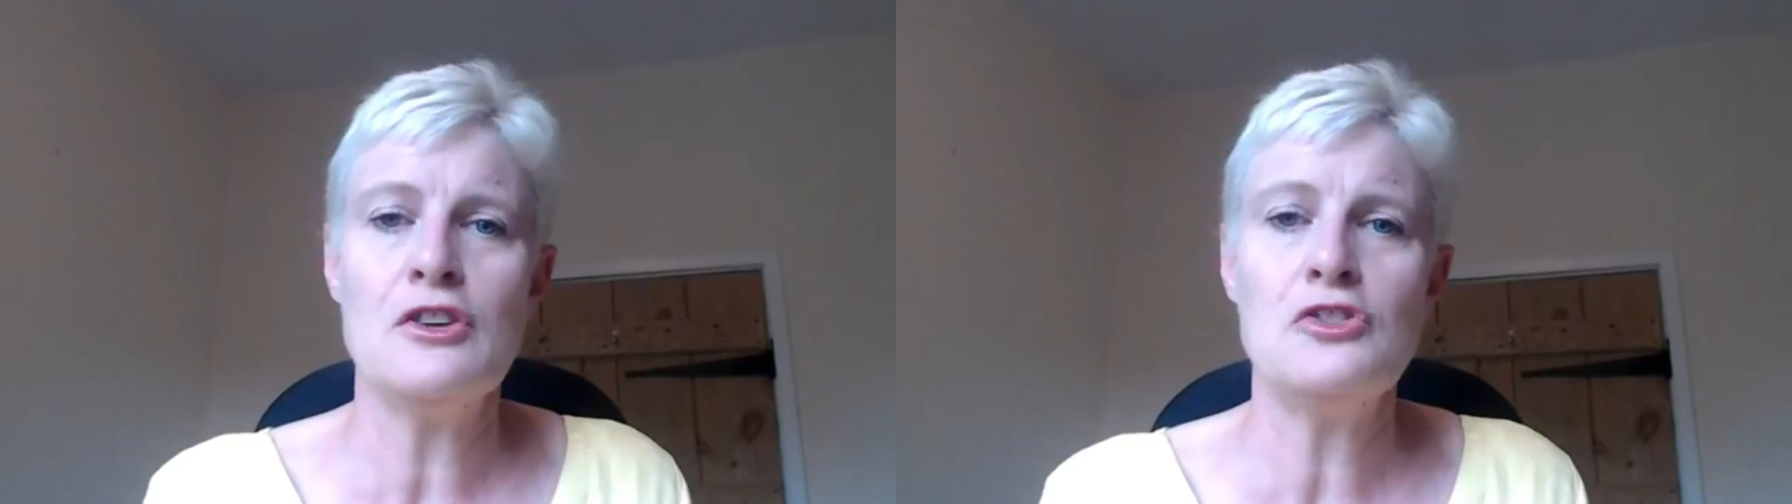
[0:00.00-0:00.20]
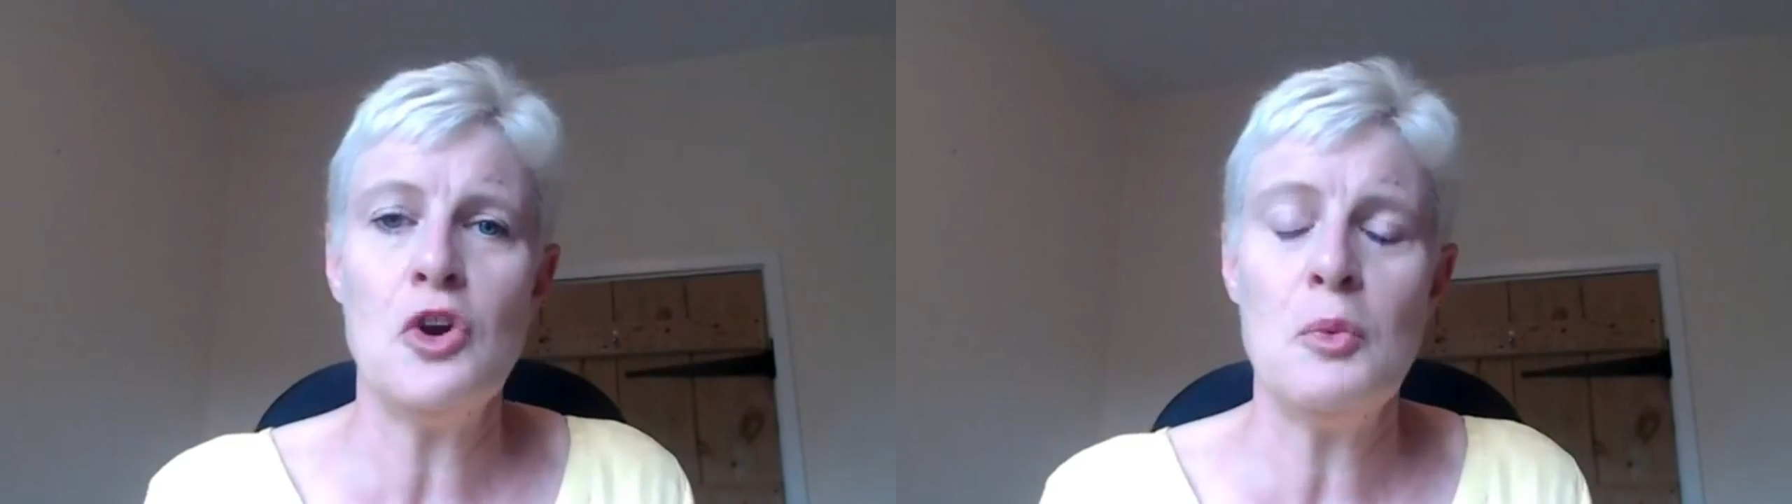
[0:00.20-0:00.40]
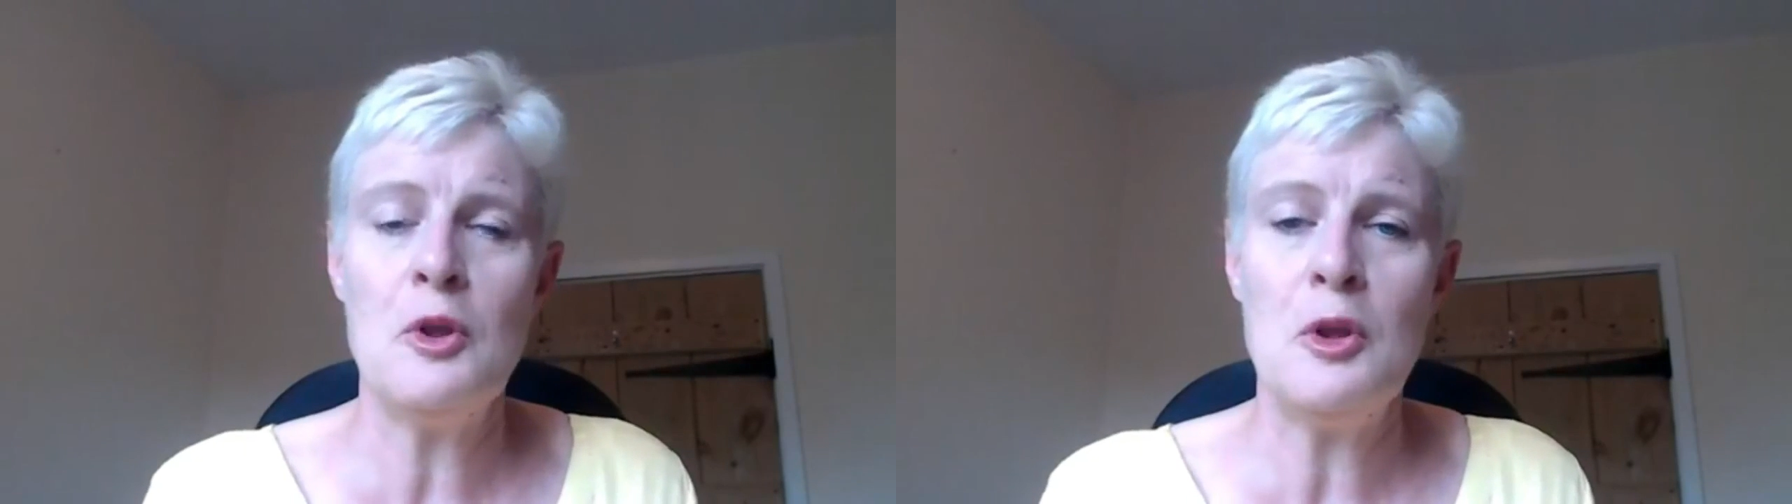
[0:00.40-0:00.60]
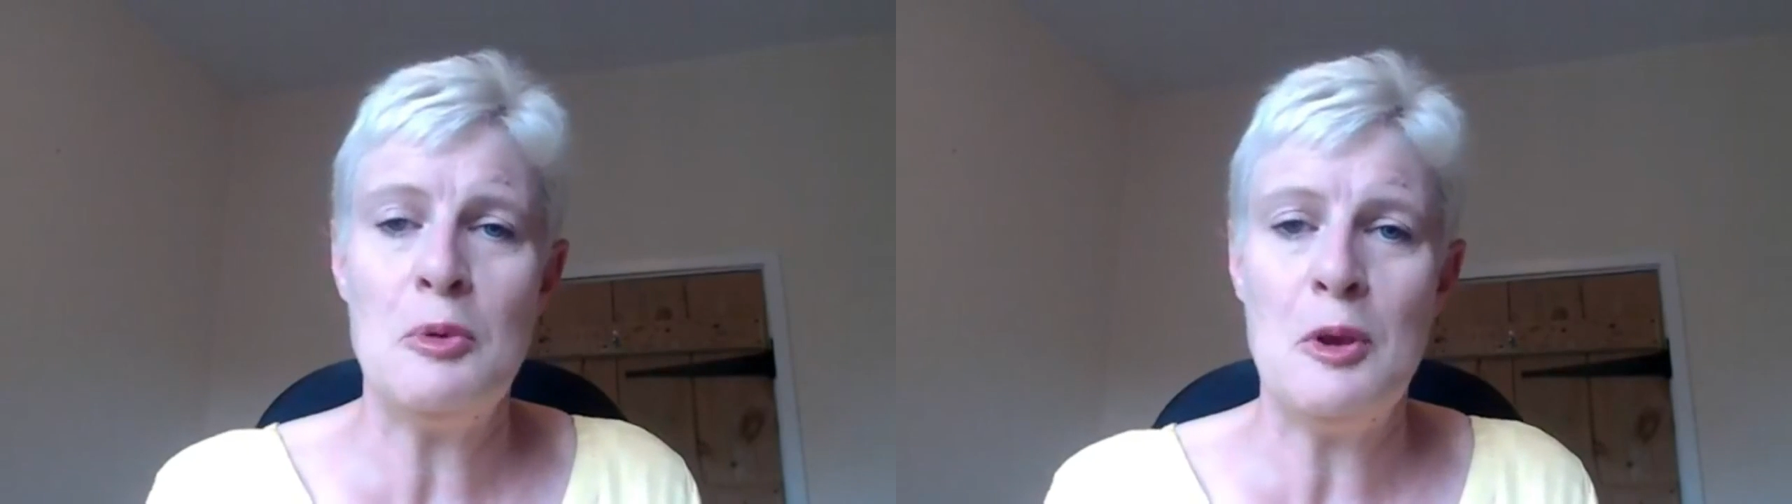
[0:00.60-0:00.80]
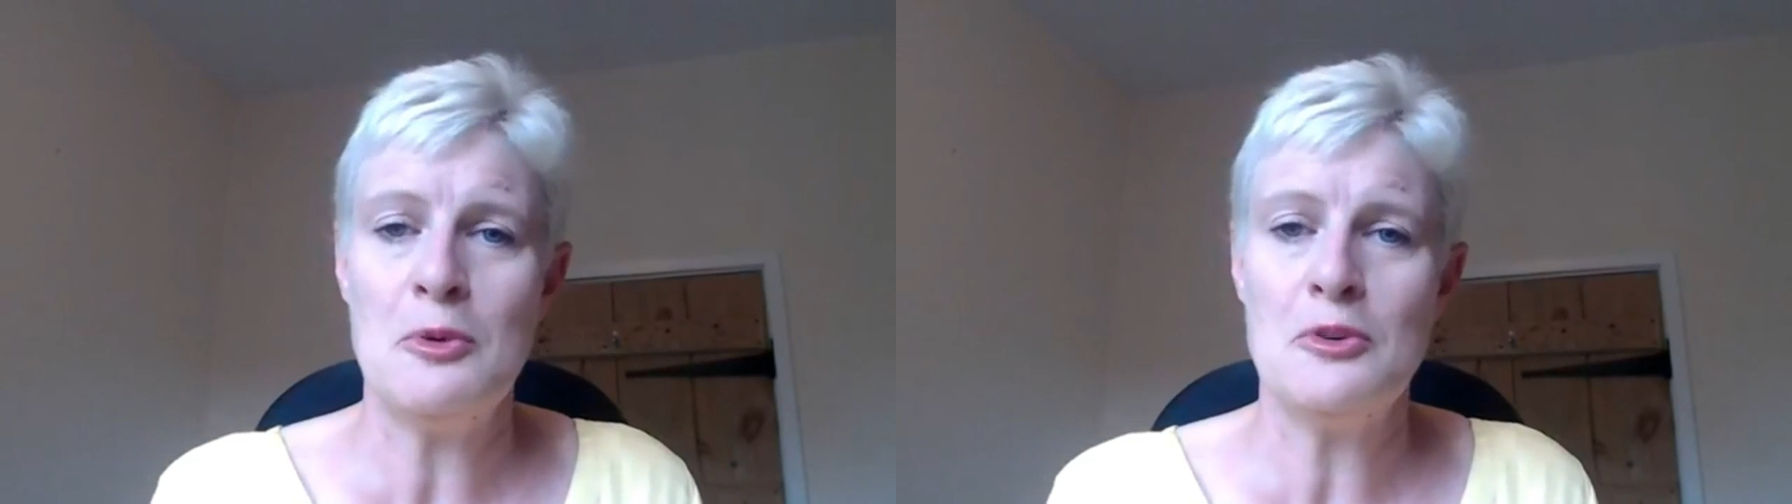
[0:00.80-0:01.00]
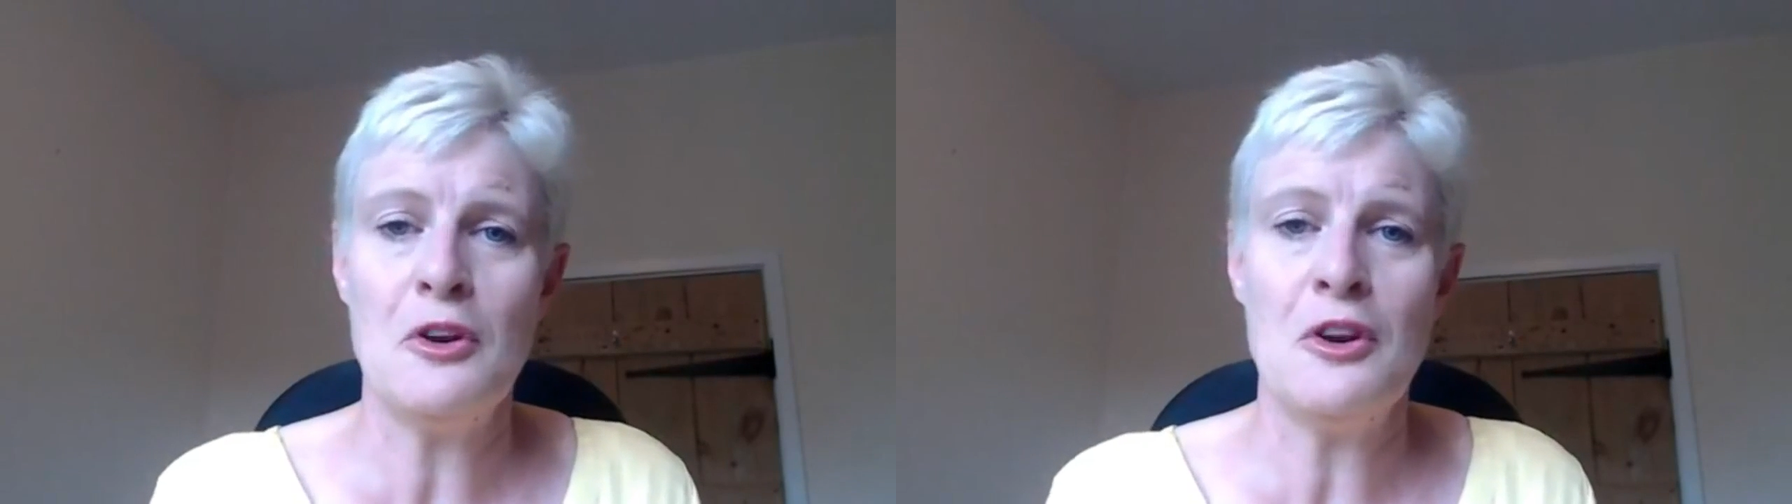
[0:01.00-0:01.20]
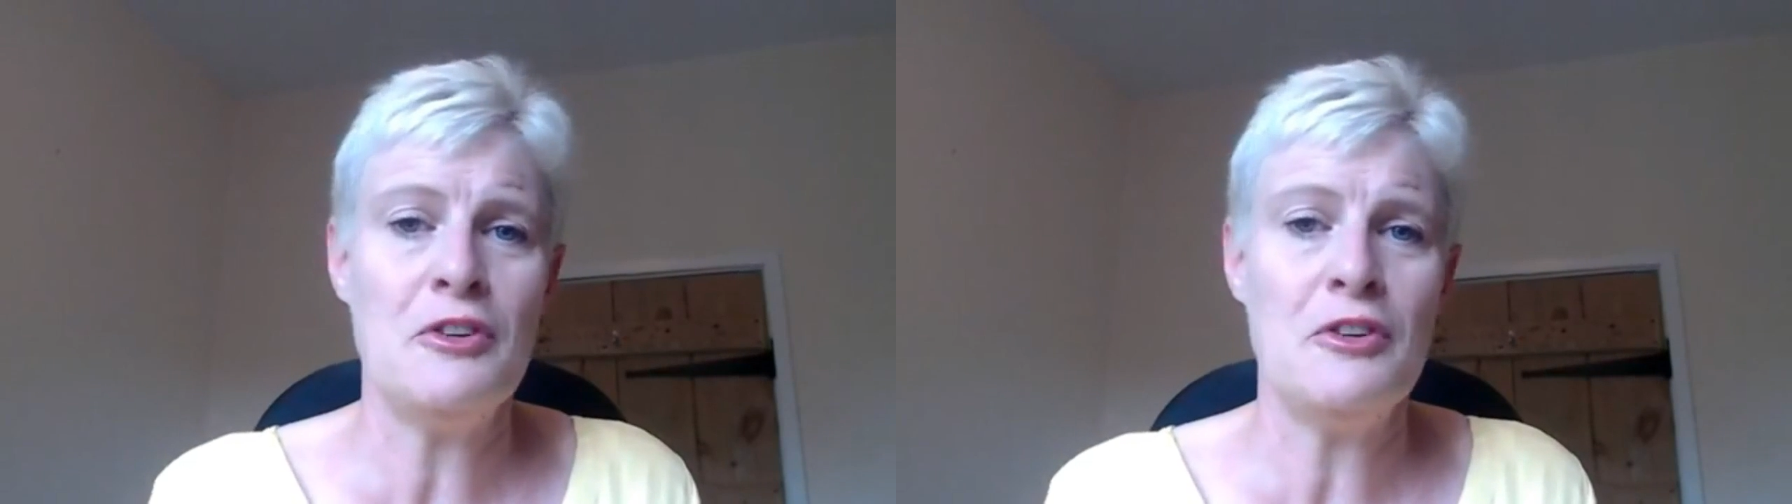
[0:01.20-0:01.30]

So many people don't